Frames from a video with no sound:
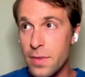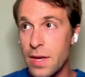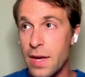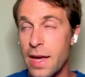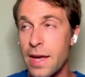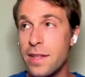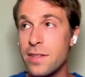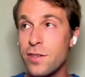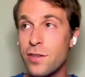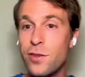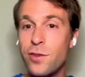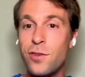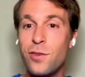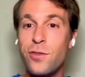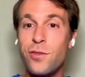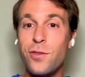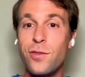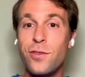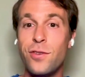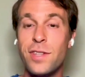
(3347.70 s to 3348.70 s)
And
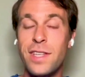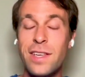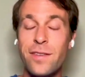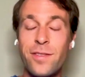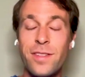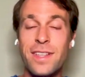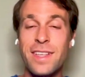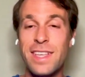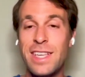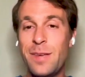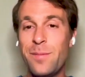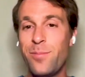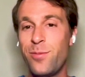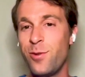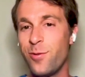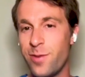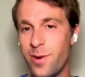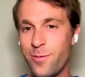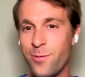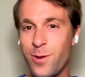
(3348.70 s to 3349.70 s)
you could even keep
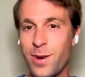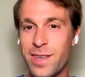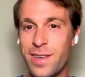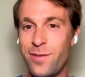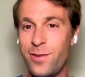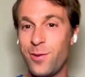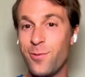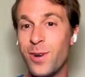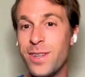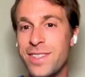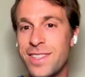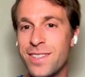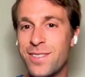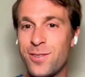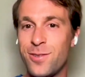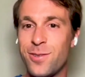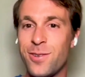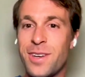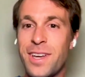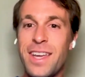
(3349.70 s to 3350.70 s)
proof of work if you wanted
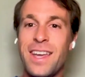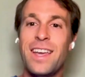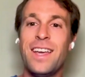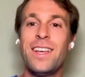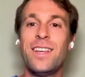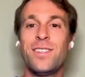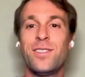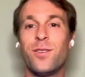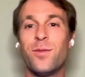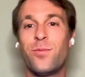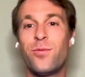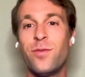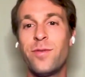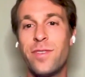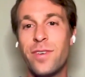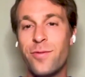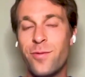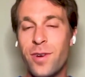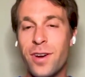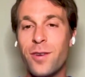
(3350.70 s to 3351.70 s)
to. So proof
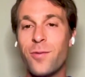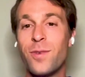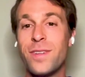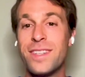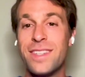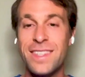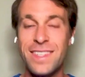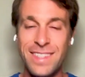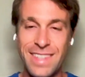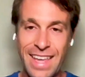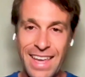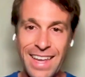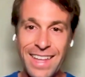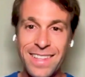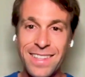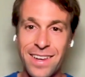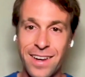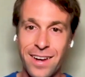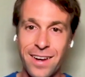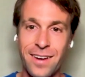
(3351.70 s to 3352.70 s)
of work would stay
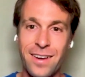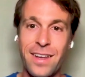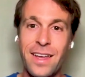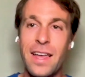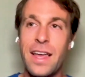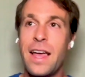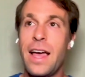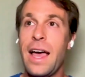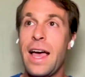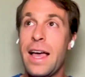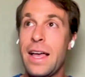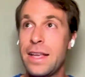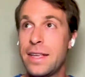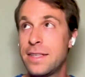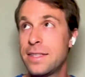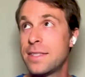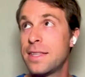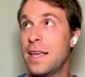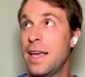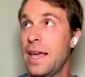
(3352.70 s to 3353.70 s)
there
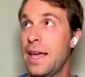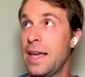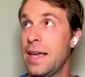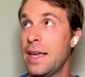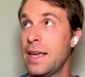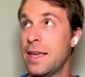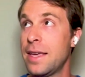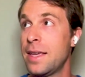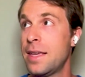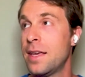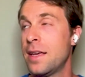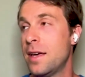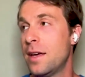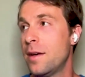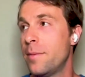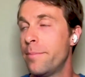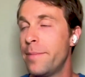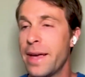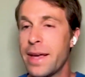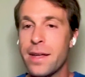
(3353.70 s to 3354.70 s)
as a, a
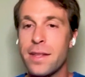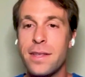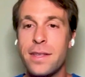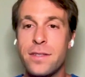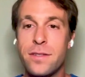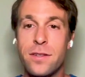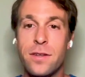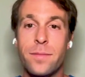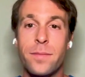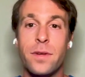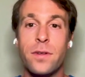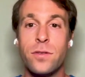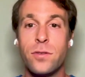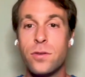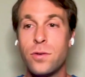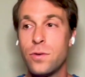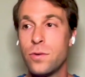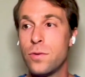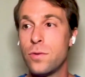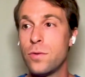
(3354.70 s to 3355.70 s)
mechanism
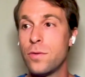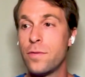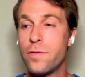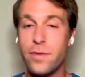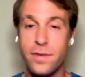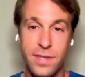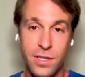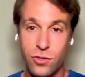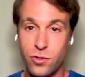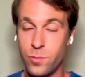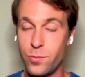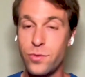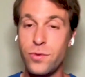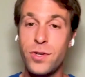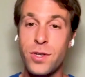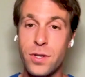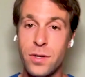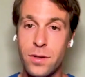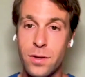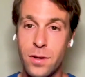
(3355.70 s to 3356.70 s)
to for
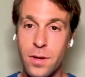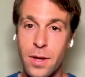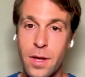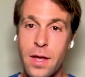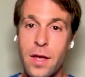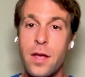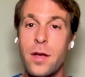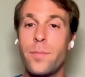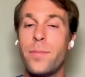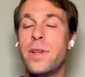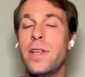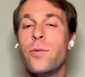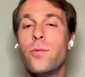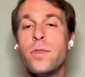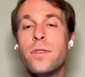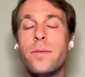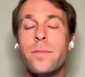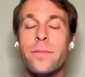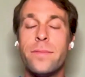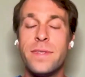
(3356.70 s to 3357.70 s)
distribution, but it
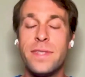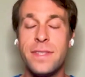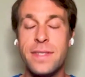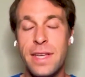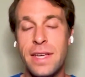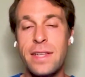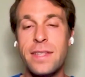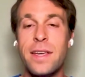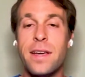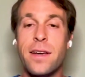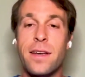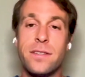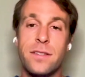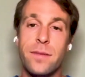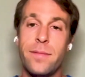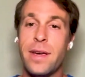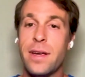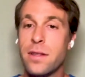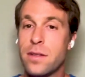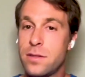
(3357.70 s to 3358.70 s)
wouldn't stay there as a
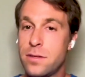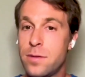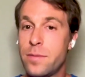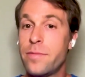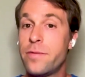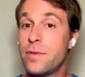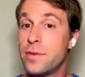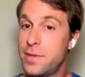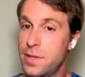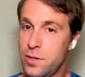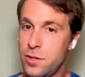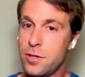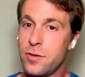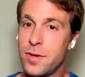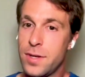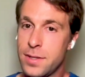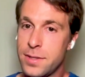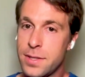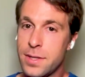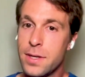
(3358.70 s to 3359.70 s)
mechanism for
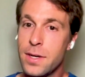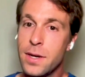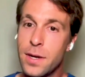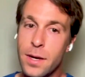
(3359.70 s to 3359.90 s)
security.